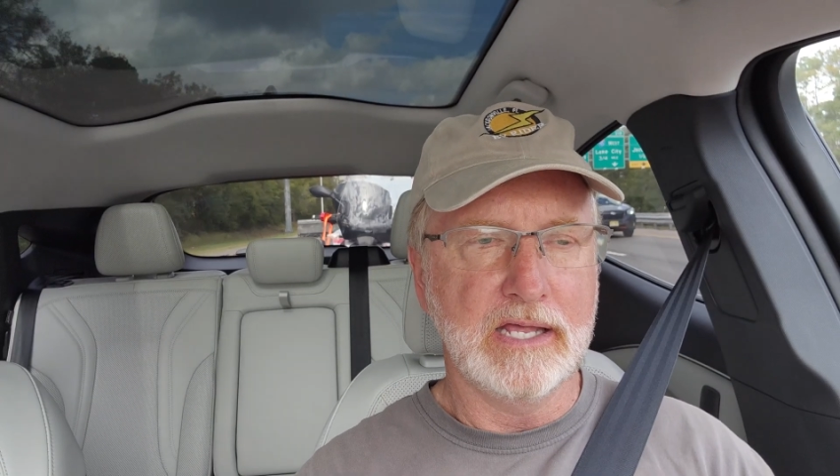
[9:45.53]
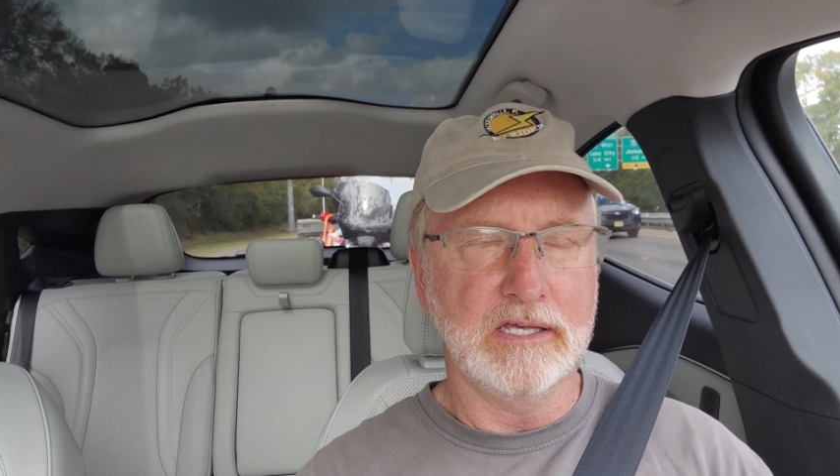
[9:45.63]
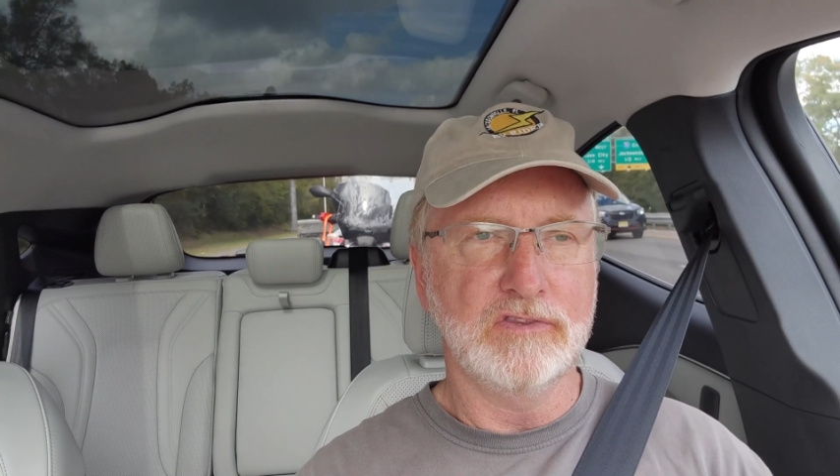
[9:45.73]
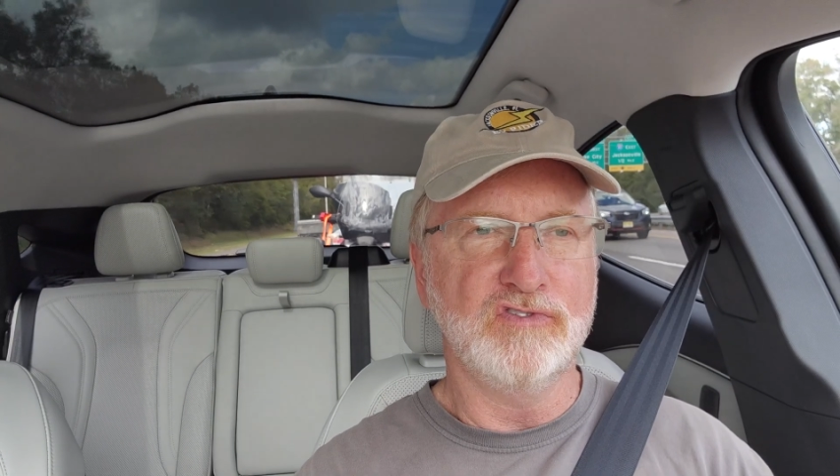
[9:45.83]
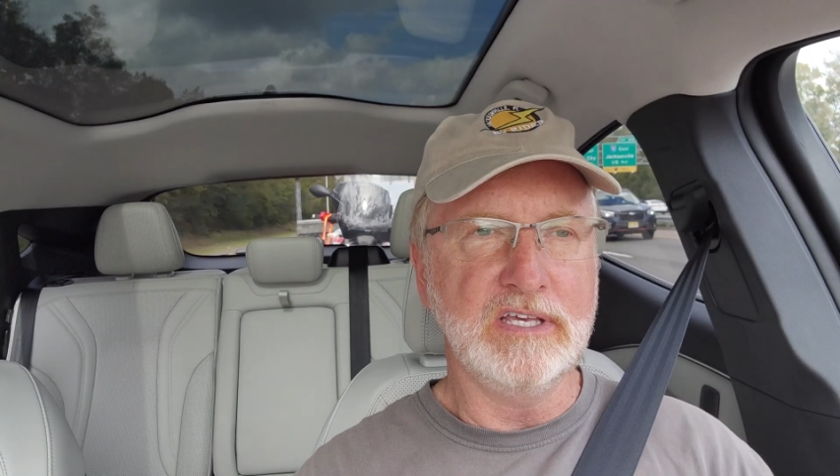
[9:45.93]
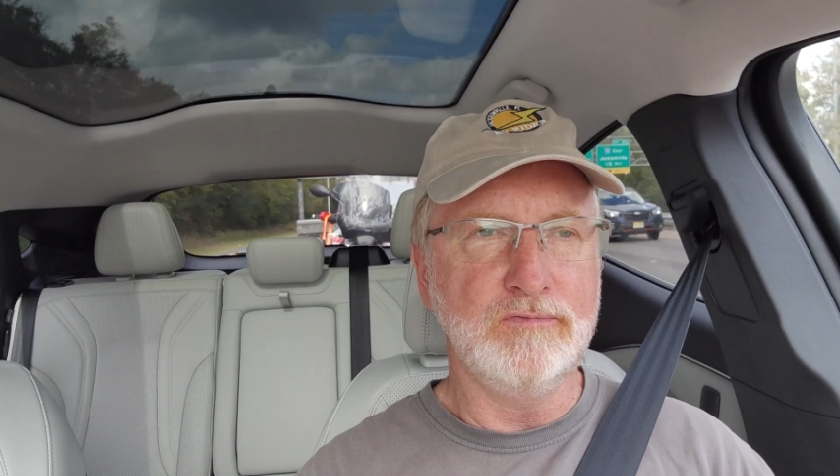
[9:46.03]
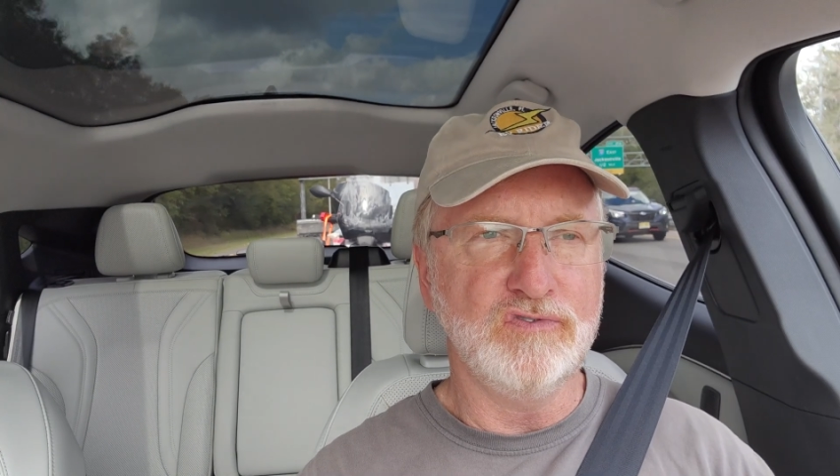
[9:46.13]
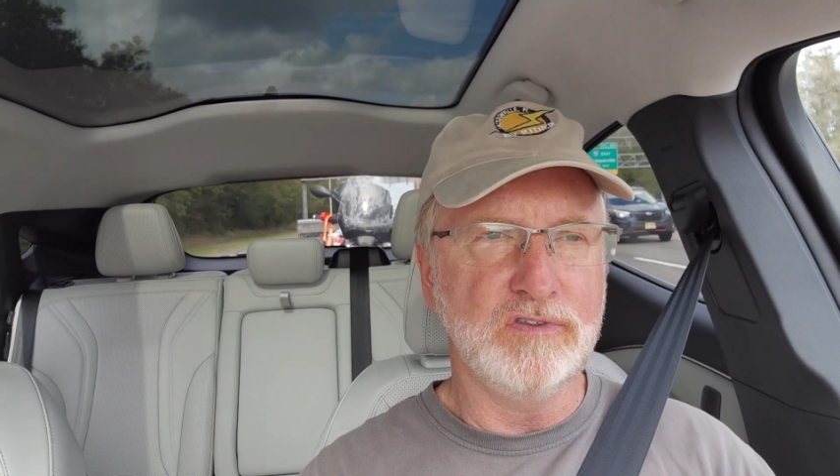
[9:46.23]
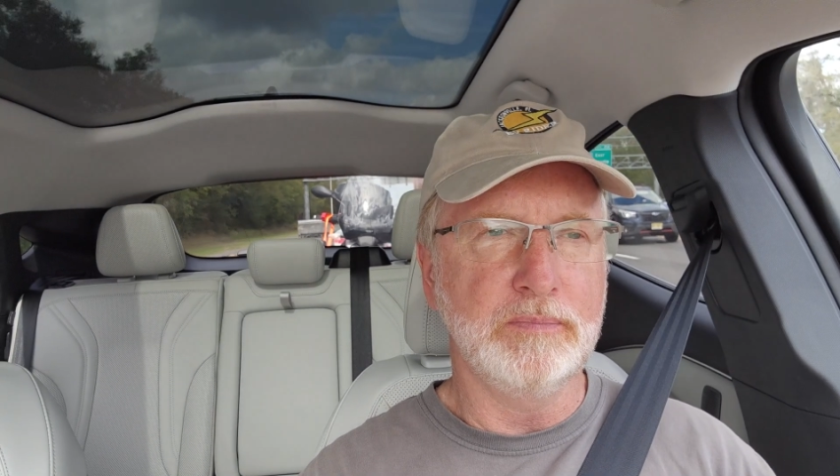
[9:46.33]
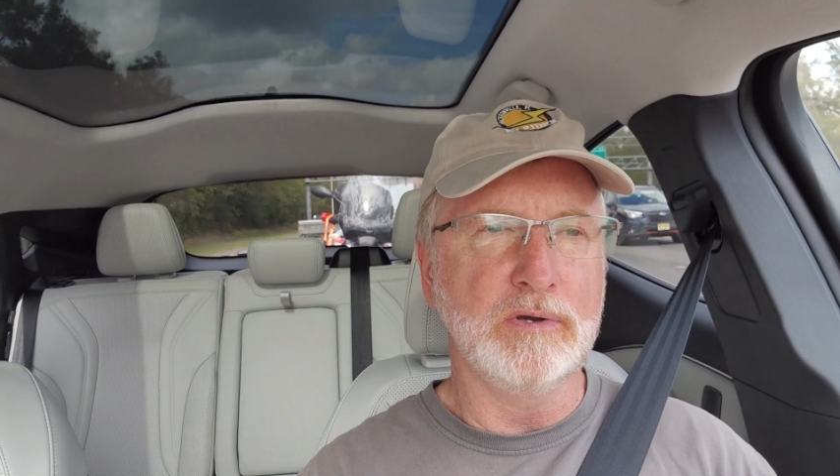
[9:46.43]
it seems
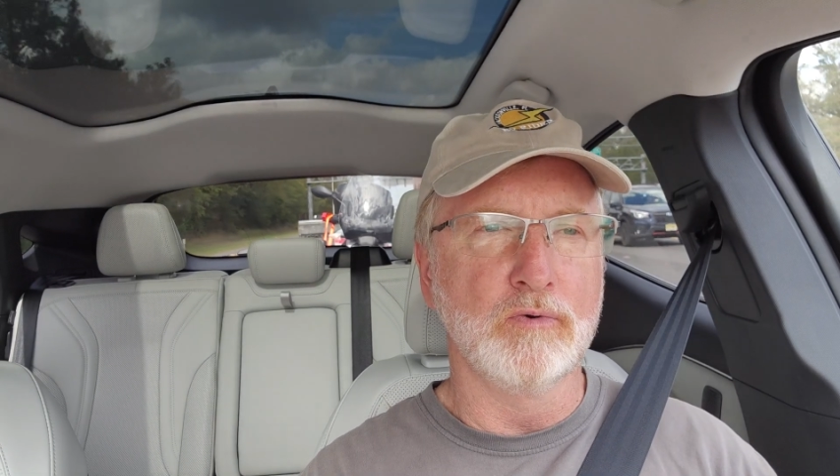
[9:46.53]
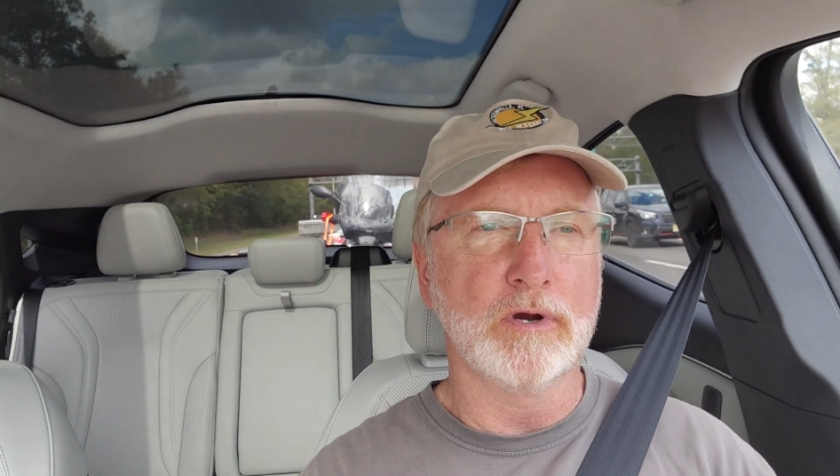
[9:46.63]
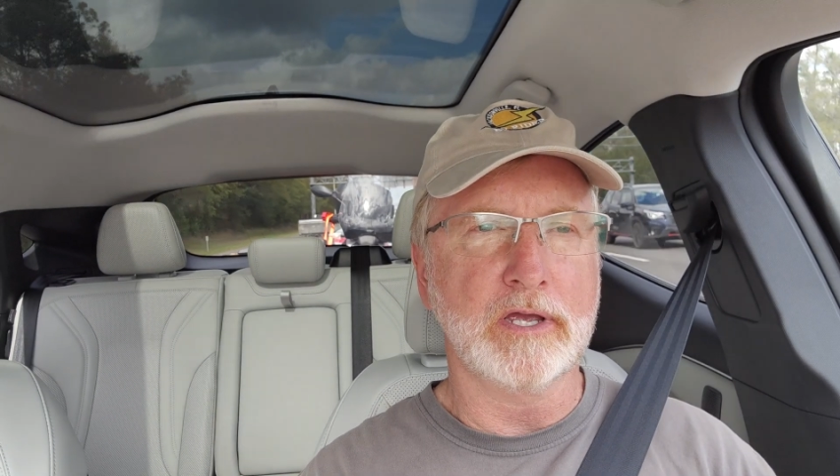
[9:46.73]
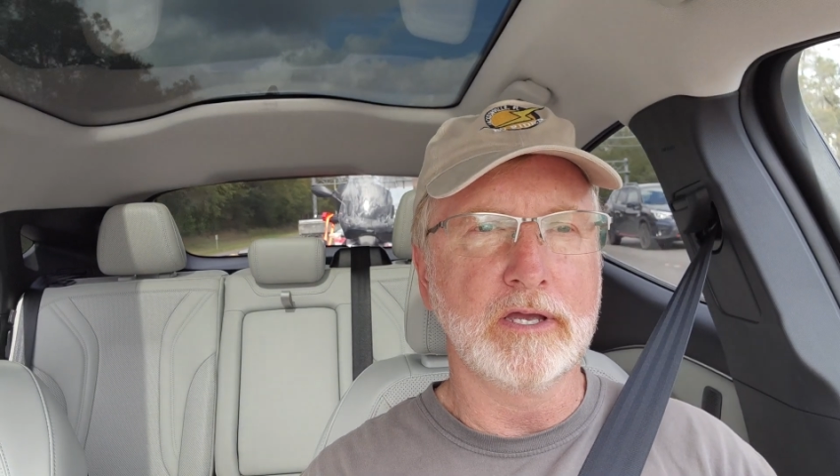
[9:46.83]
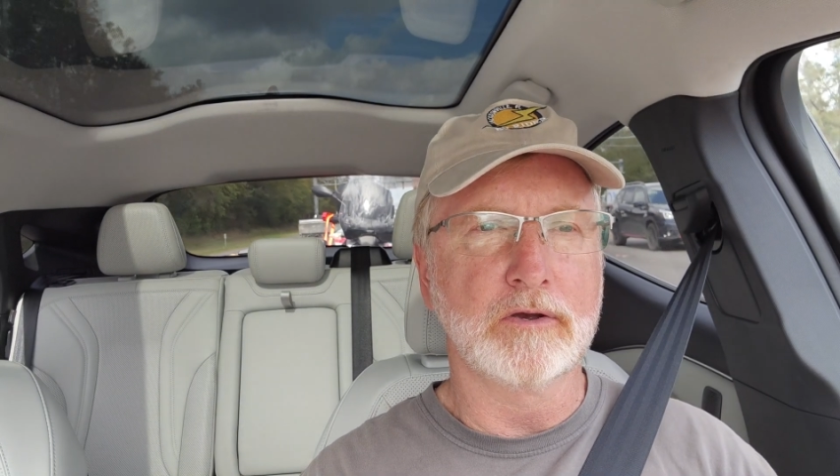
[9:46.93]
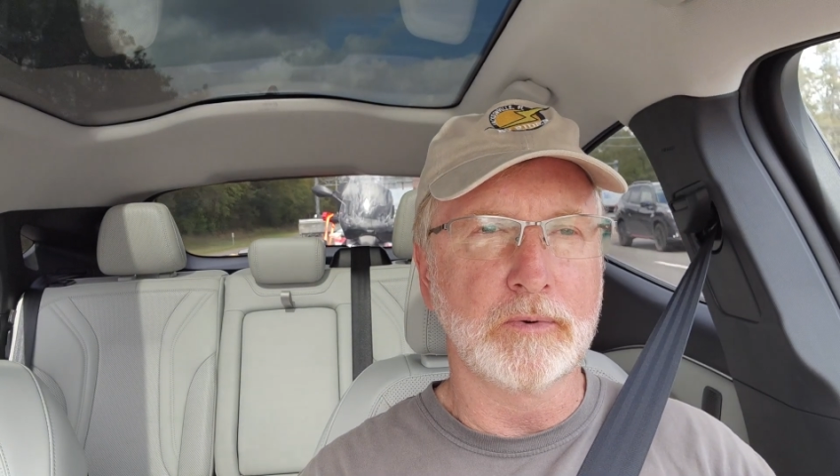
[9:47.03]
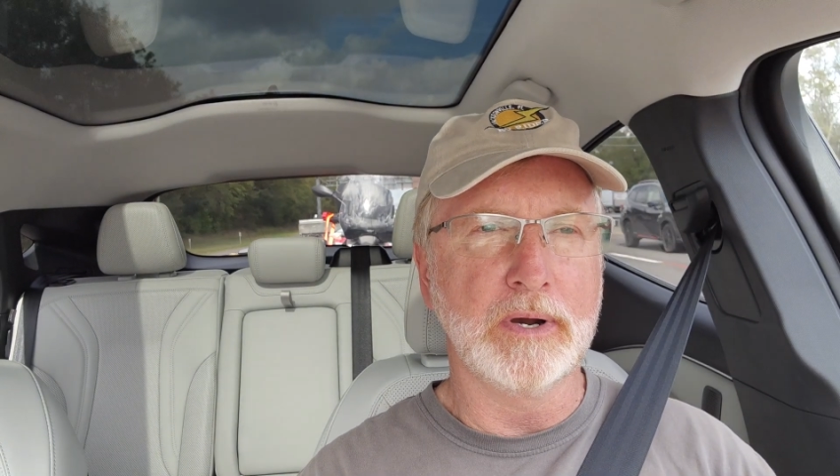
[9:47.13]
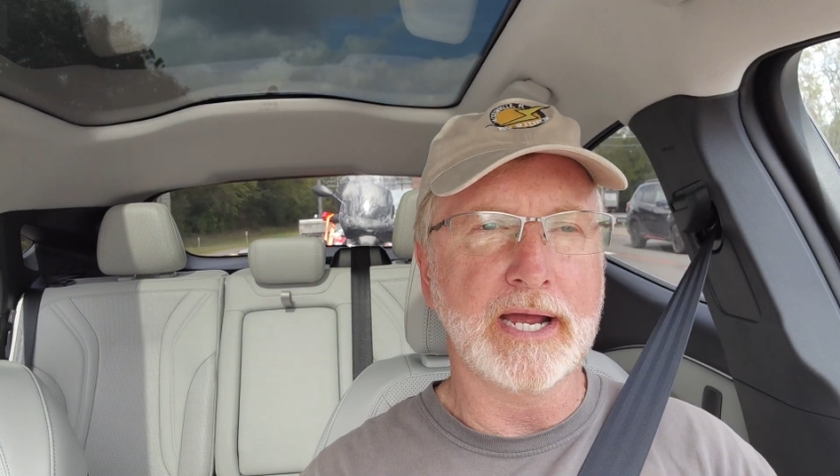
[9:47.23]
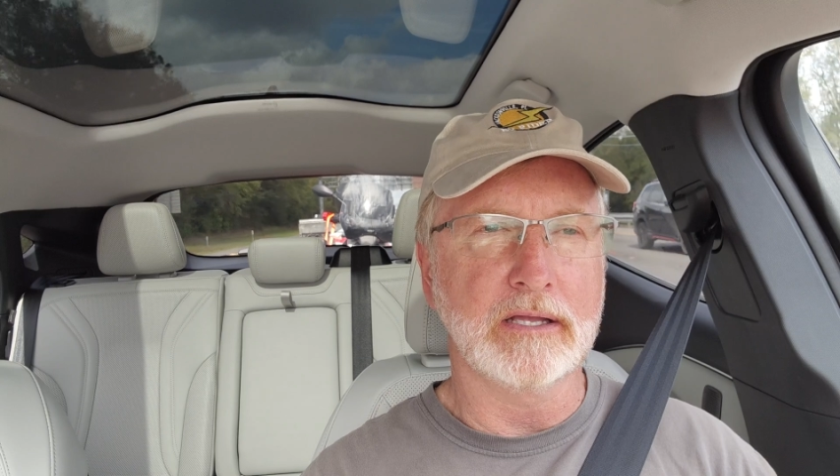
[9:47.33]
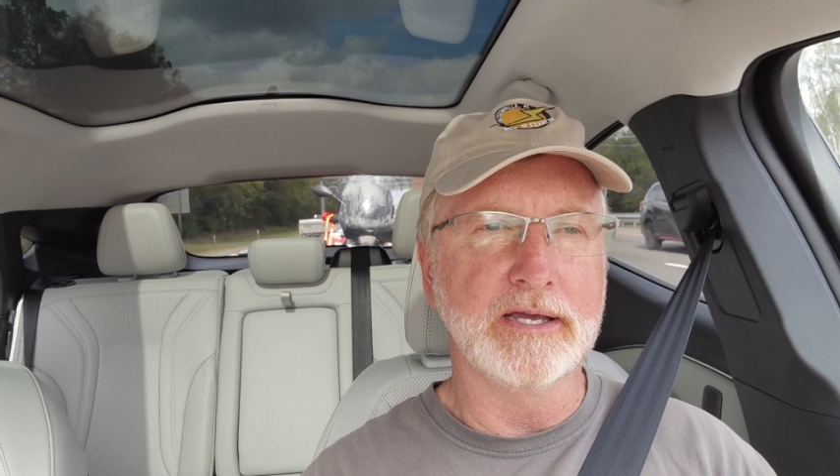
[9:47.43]
to be working
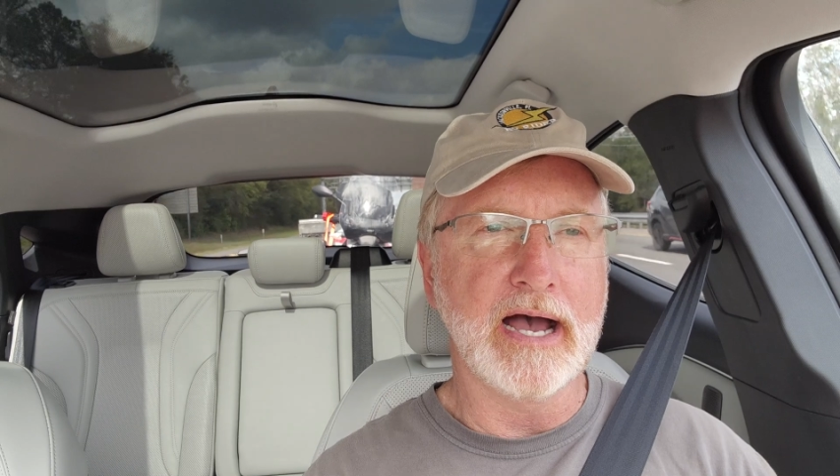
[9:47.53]
correctly.